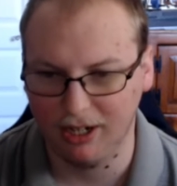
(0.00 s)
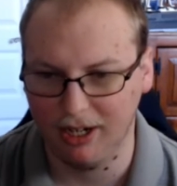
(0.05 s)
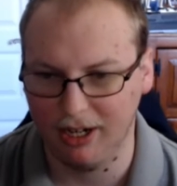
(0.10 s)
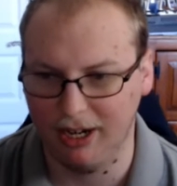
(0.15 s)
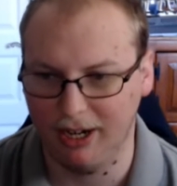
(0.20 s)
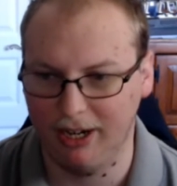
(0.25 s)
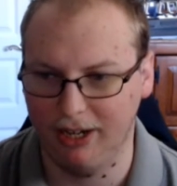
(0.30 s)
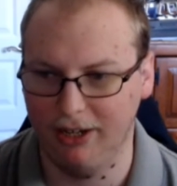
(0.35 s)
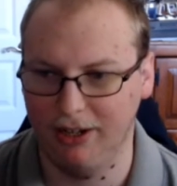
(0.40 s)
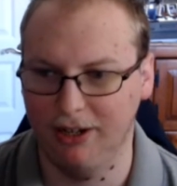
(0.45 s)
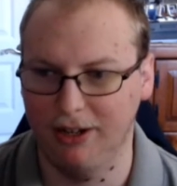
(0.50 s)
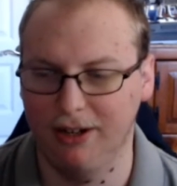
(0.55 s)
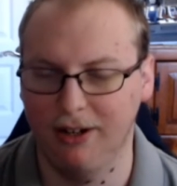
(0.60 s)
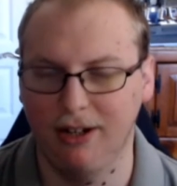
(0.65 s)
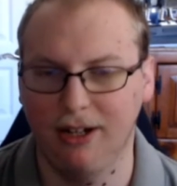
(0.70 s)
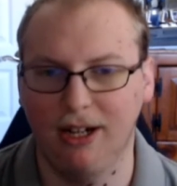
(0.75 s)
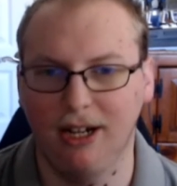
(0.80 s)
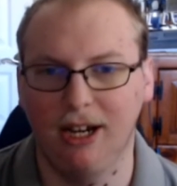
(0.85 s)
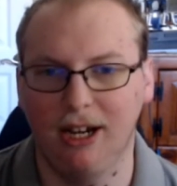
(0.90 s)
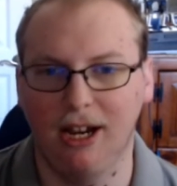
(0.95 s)
And
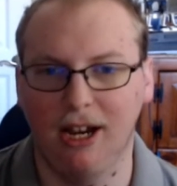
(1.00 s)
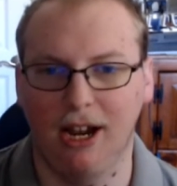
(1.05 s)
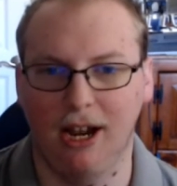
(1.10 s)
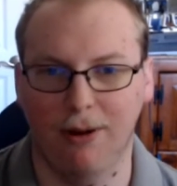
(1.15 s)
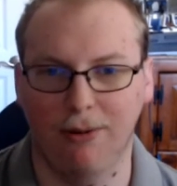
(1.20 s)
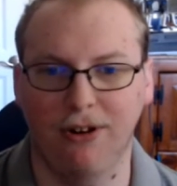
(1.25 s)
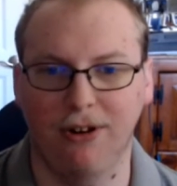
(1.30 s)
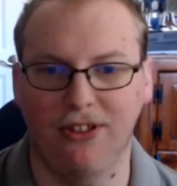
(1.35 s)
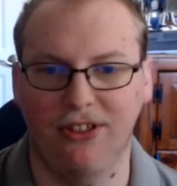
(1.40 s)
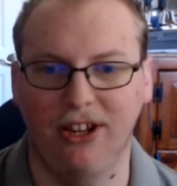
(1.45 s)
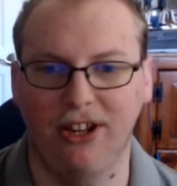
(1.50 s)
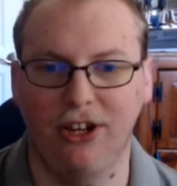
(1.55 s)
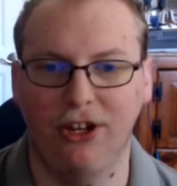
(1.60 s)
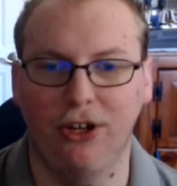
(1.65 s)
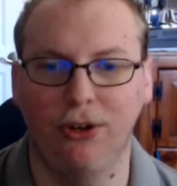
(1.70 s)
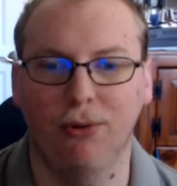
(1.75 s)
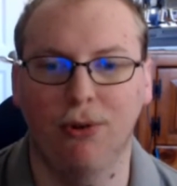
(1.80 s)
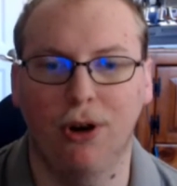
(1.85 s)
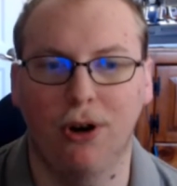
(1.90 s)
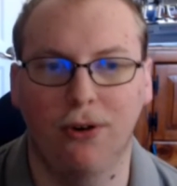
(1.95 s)
I want to thank
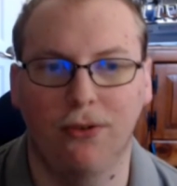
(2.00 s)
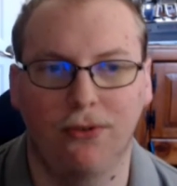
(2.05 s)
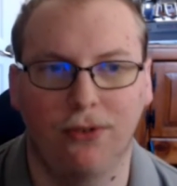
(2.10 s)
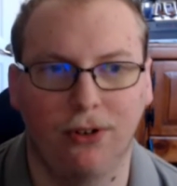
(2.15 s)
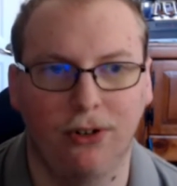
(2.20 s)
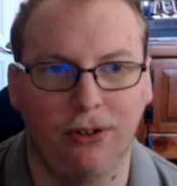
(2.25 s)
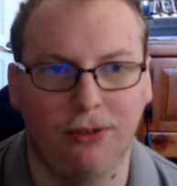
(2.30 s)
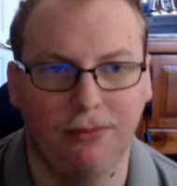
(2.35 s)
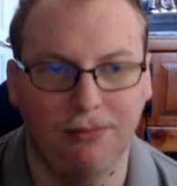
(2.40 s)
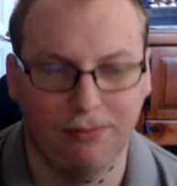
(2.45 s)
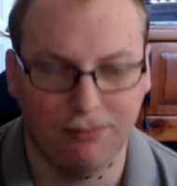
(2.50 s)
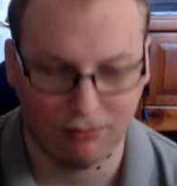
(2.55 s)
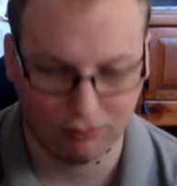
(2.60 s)
you all for